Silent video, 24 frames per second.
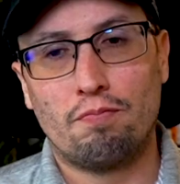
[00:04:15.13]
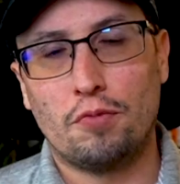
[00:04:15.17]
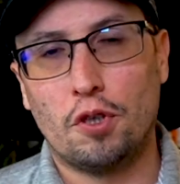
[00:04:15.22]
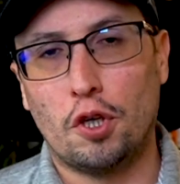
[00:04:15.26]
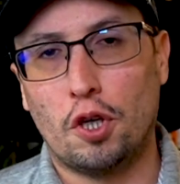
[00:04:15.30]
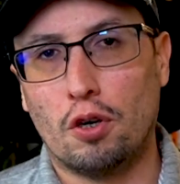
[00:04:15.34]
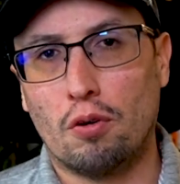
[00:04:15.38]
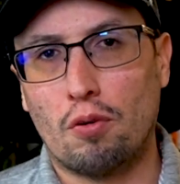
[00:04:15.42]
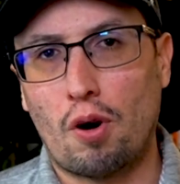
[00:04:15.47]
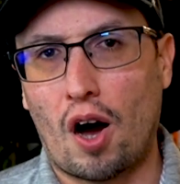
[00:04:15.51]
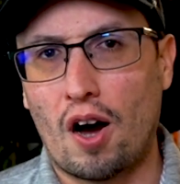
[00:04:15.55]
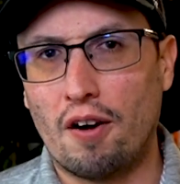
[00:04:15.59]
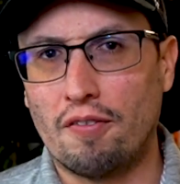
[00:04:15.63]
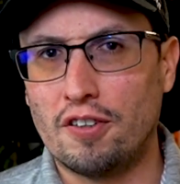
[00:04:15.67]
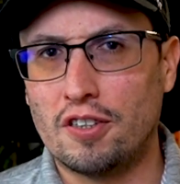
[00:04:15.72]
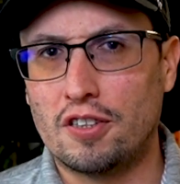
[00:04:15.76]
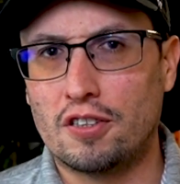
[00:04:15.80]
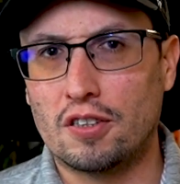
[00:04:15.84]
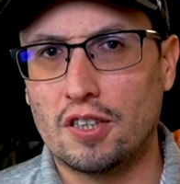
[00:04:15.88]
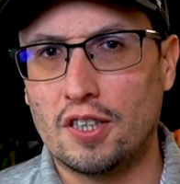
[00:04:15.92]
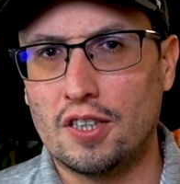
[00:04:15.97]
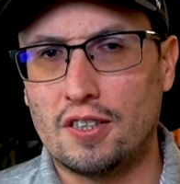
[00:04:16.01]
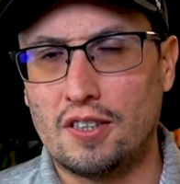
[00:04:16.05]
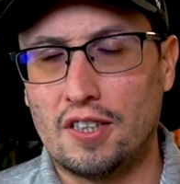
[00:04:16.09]

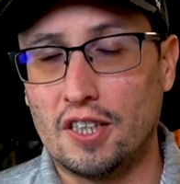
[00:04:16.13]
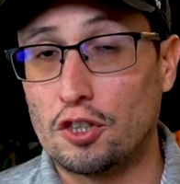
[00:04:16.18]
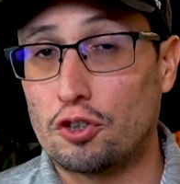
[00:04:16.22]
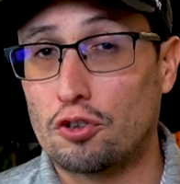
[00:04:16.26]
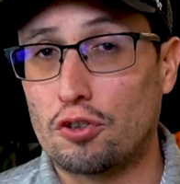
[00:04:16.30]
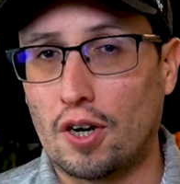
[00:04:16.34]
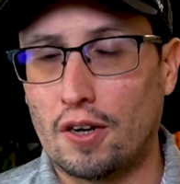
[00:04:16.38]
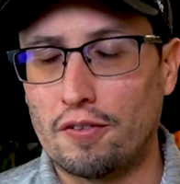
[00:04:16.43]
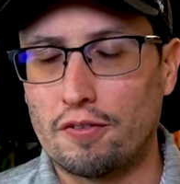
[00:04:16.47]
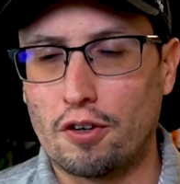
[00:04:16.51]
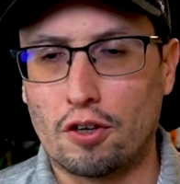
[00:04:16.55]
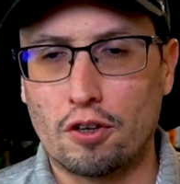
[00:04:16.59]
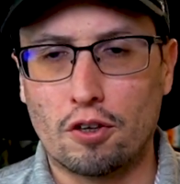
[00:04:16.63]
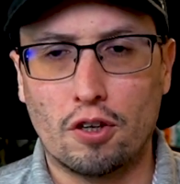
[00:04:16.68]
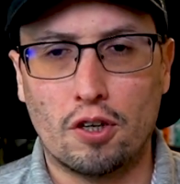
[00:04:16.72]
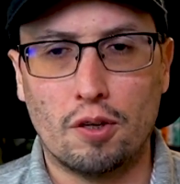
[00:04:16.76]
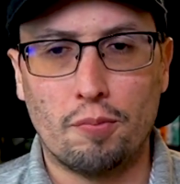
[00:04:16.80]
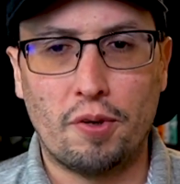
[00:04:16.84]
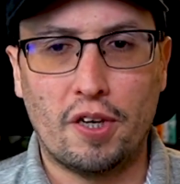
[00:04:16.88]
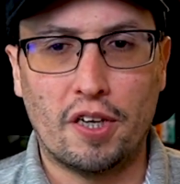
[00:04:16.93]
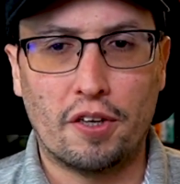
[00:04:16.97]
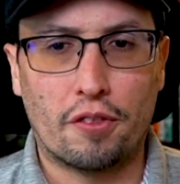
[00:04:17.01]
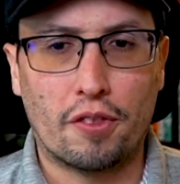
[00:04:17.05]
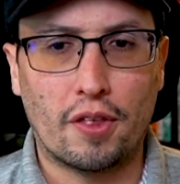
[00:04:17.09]
obviously disk drives aren't going to
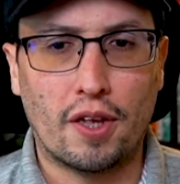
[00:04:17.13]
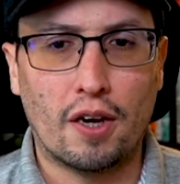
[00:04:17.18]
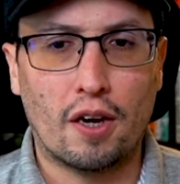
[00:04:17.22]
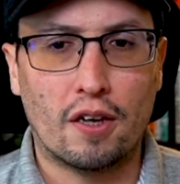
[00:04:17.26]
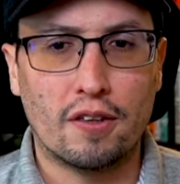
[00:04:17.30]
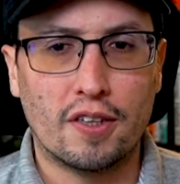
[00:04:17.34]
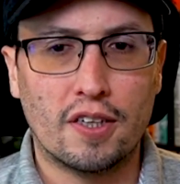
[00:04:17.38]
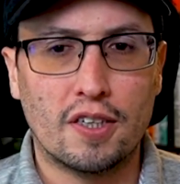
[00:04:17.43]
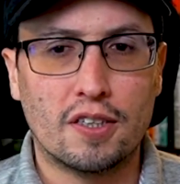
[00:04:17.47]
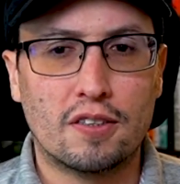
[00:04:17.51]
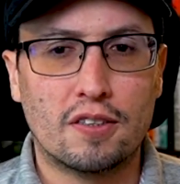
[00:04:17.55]
be a thing on this.